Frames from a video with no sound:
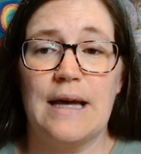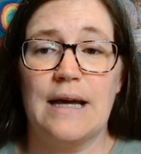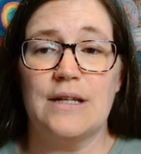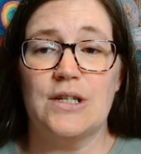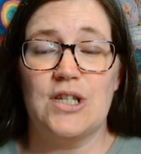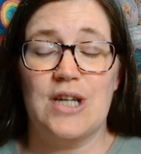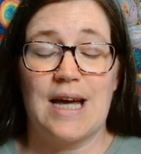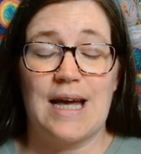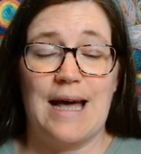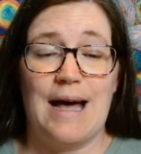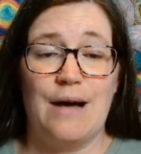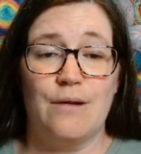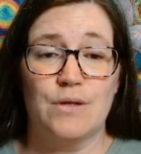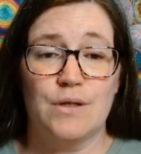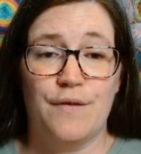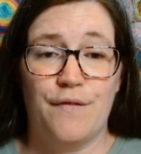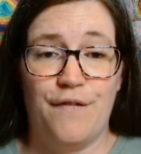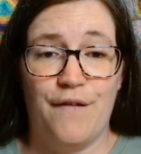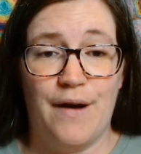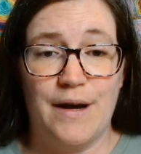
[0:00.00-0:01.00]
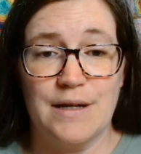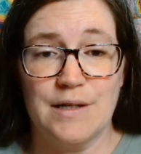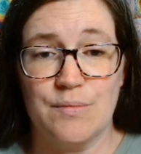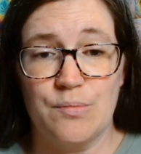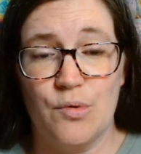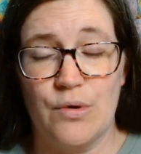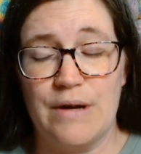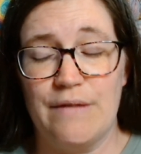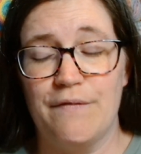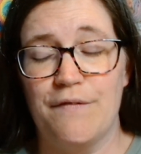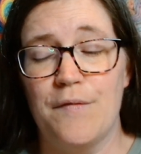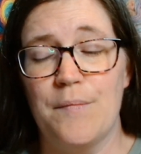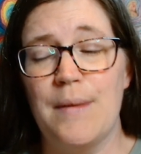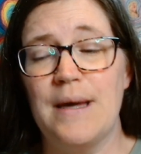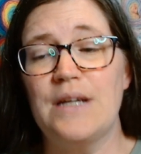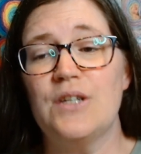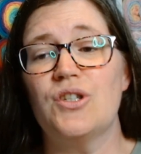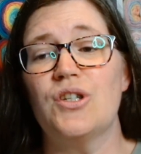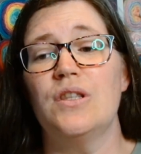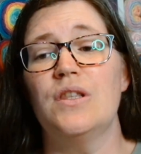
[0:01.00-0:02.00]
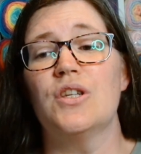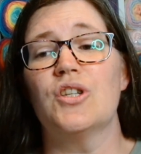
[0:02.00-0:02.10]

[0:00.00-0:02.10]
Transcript: and check out to find more information.